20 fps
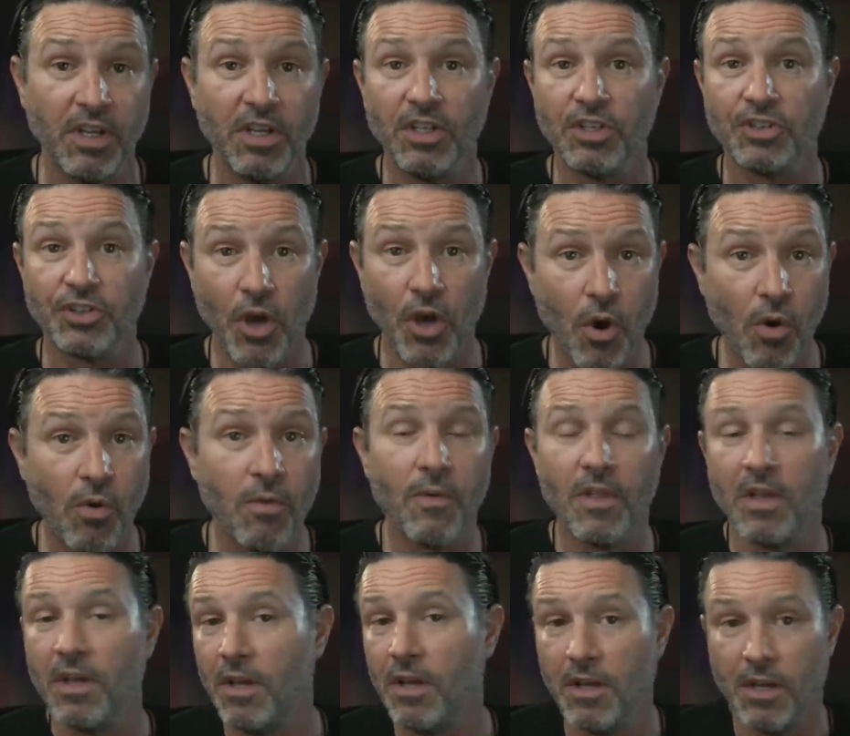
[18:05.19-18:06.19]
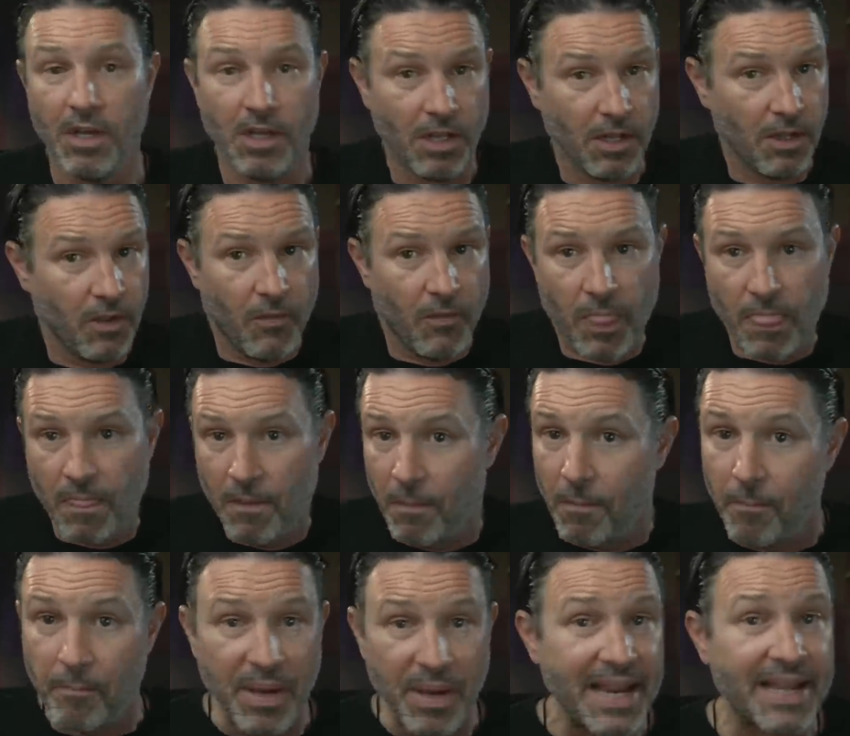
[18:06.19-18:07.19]
So
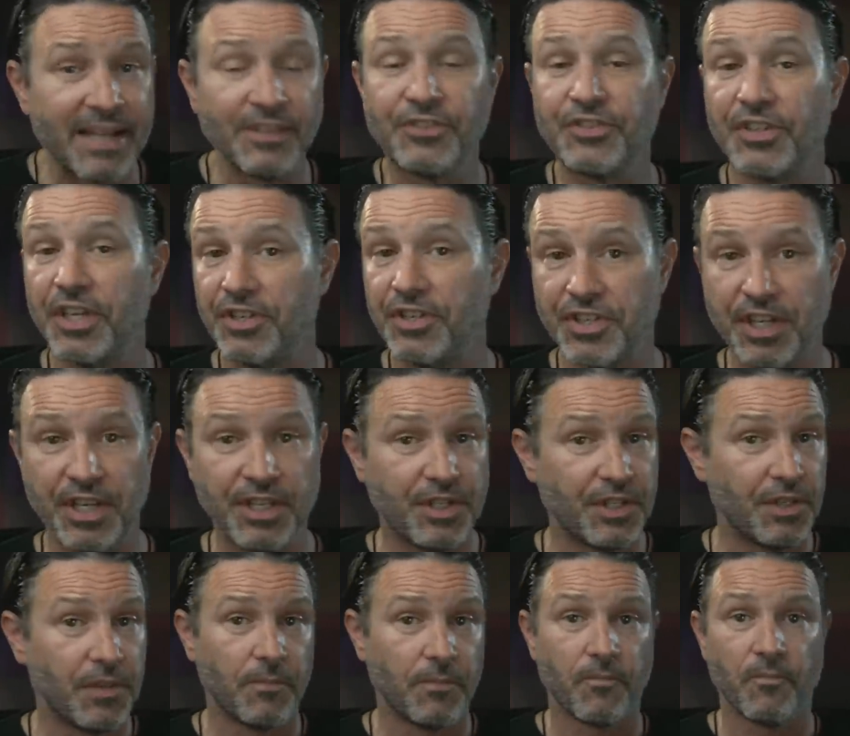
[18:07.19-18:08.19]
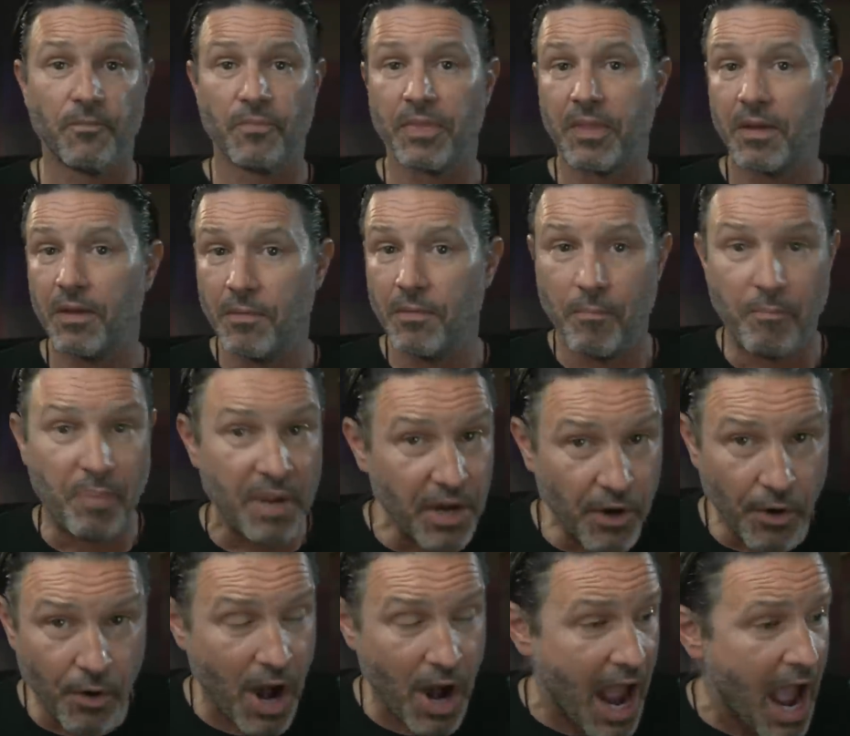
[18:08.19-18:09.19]
be consistent, be
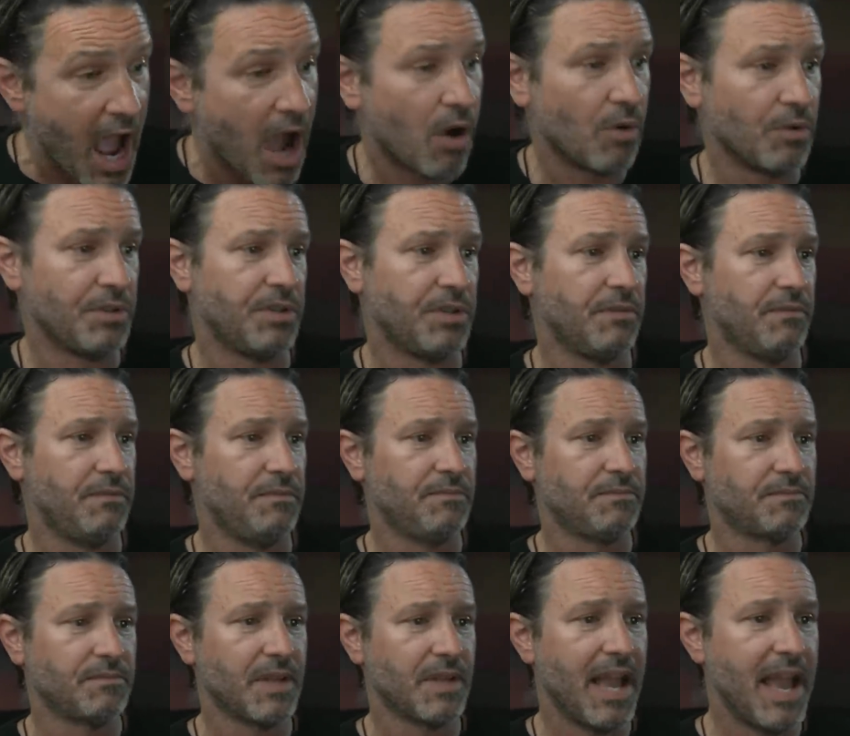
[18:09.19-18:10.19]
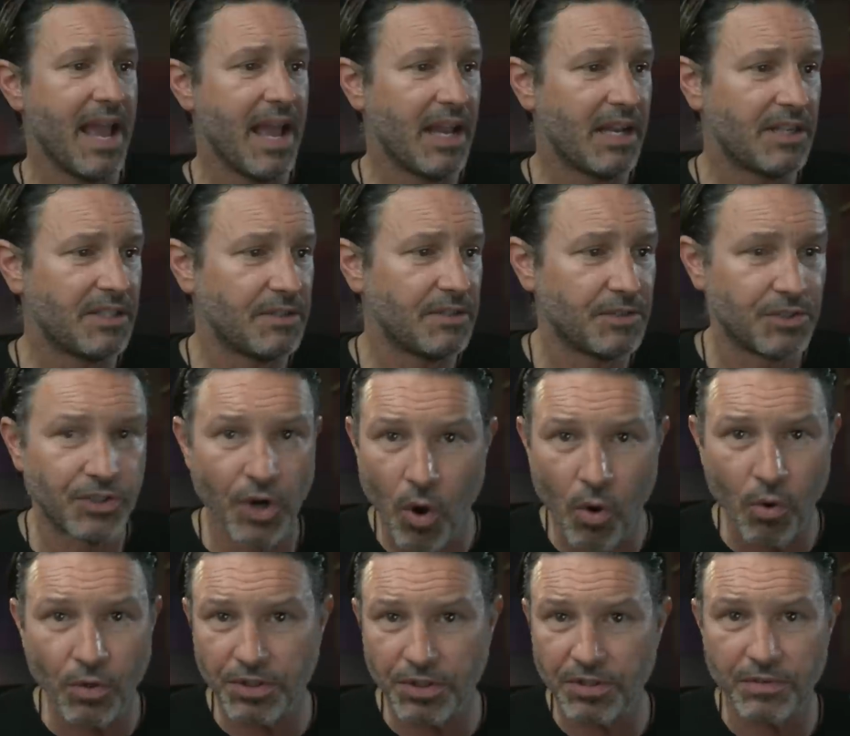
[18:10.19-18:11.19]
around, and
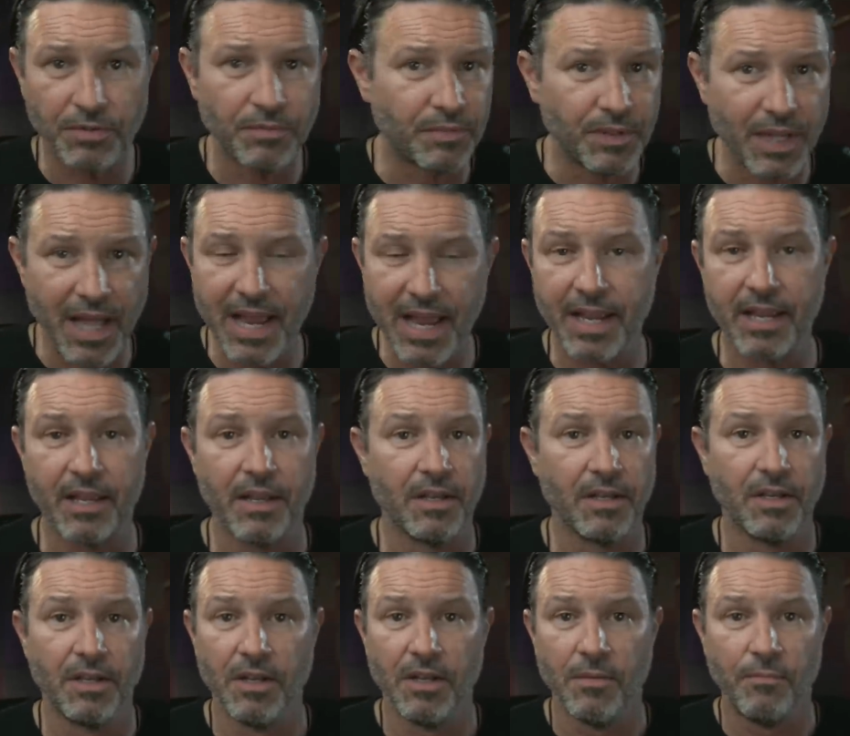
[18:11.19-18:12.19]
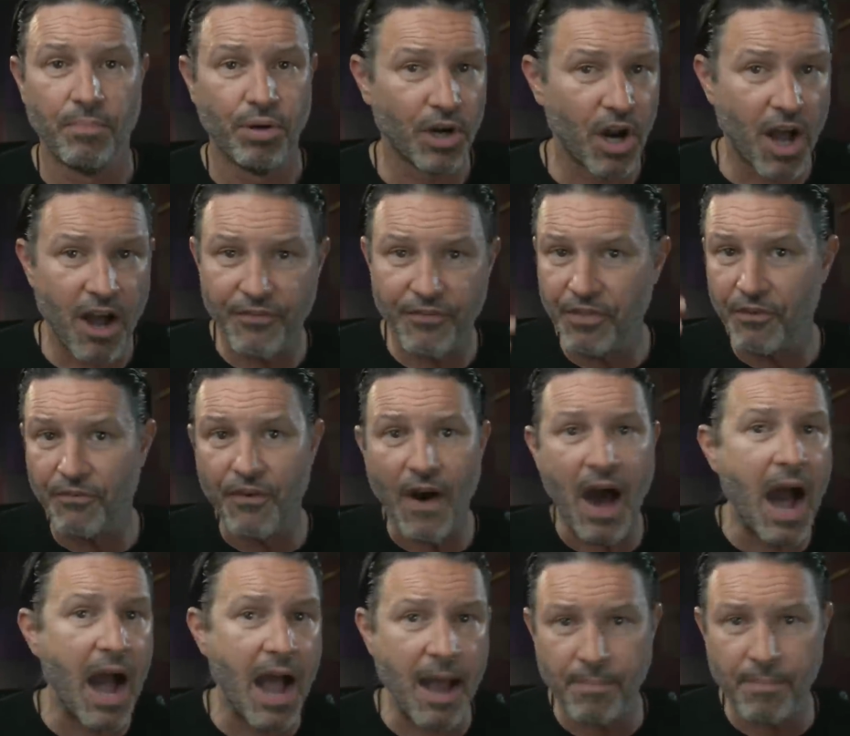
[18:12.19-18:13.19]
don't like put off the
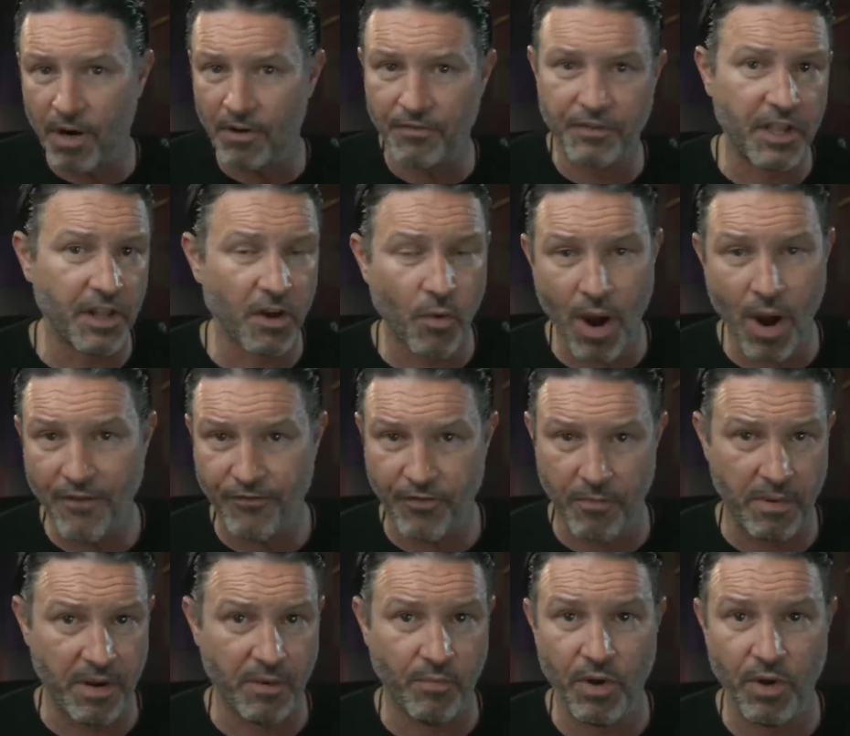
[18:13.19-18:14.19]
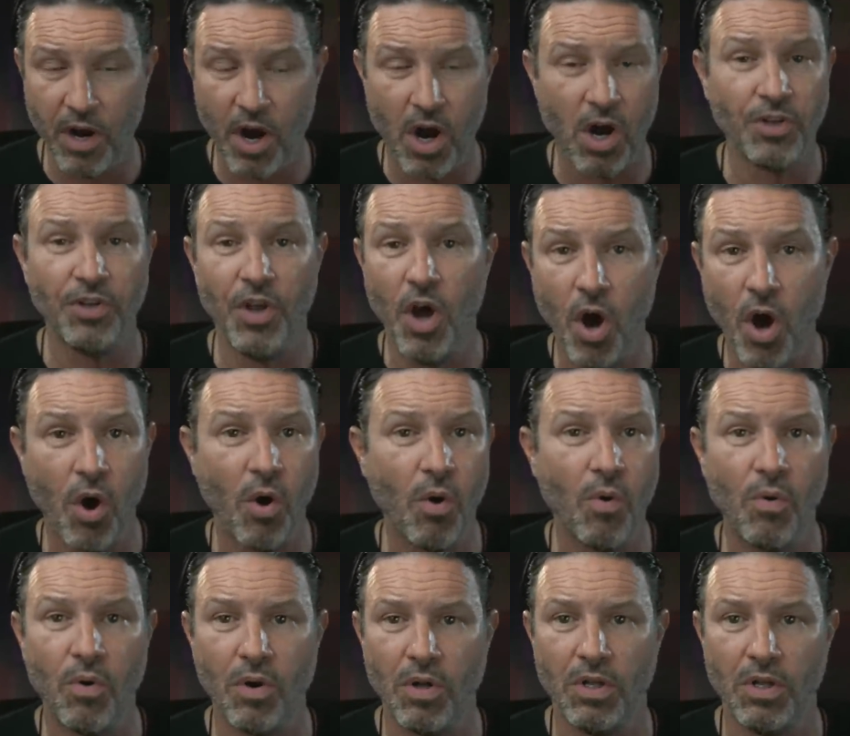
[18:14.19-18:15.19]
vibe of get away from me. We all
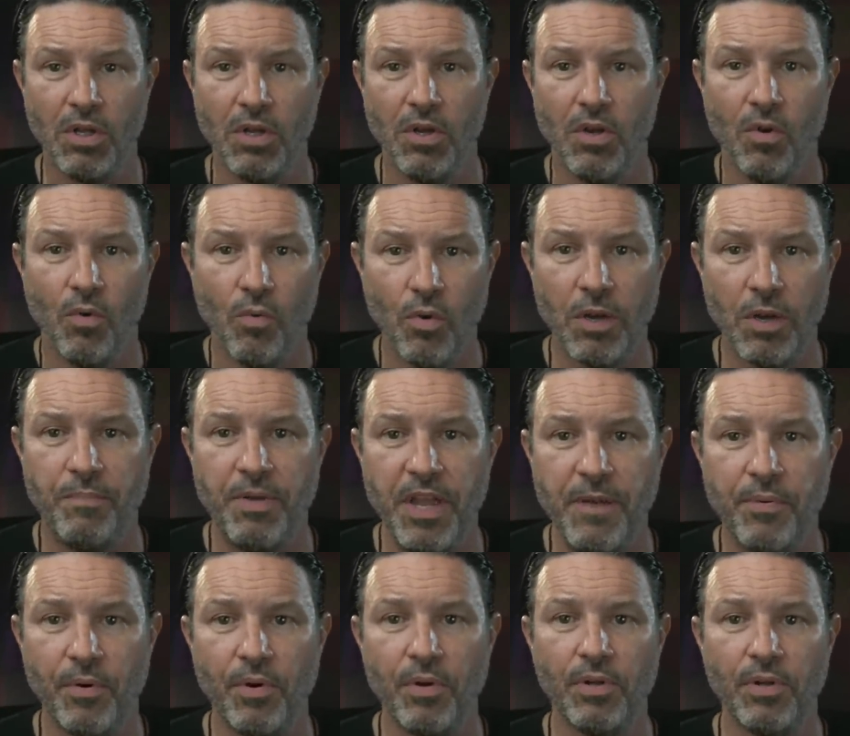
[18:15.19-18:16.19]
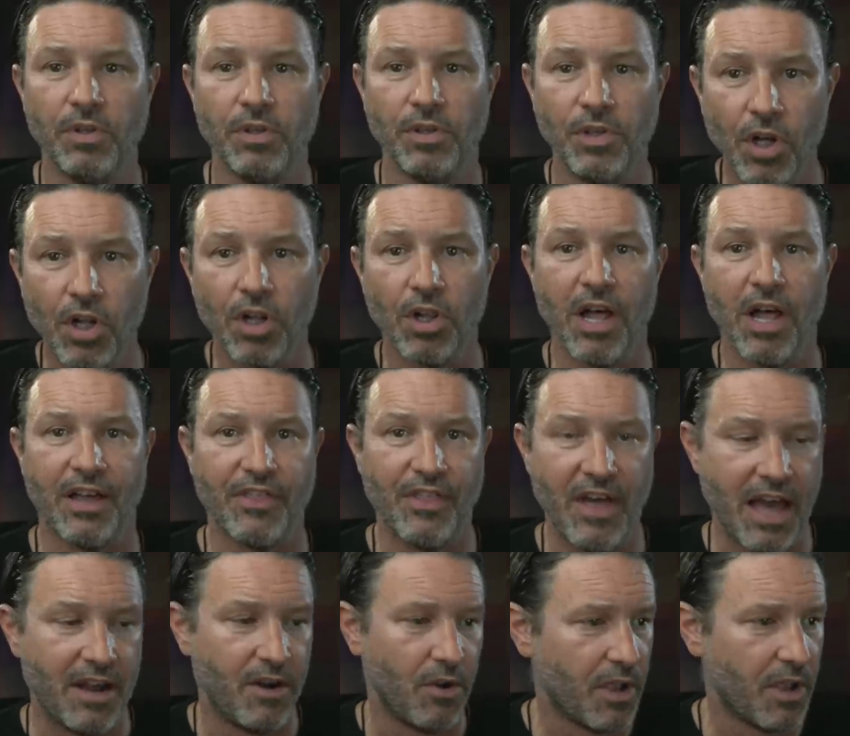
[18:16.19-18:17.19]
know when people look like
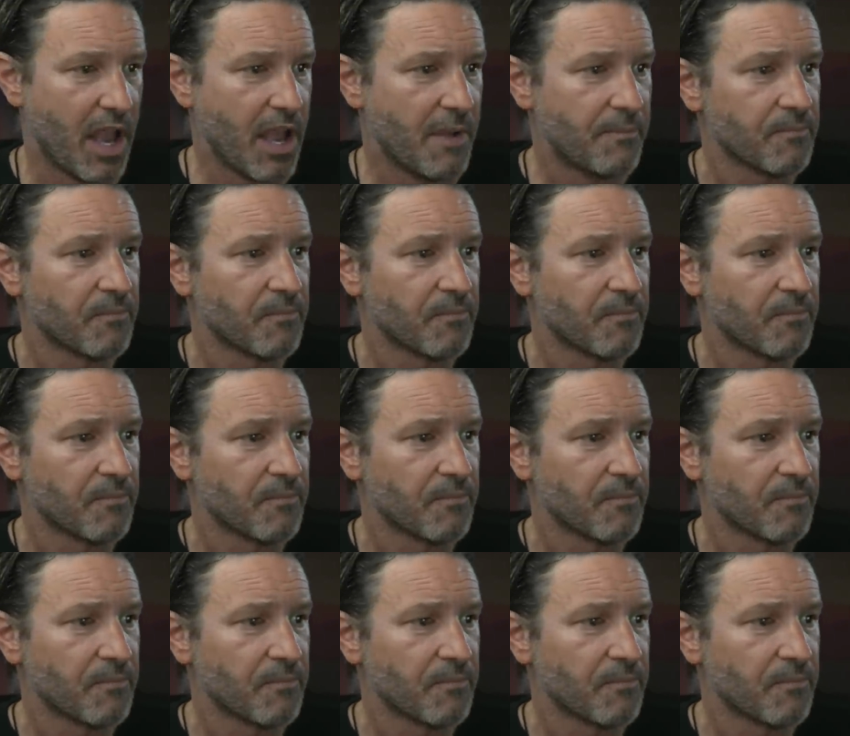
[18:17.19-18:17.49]
that. Okay.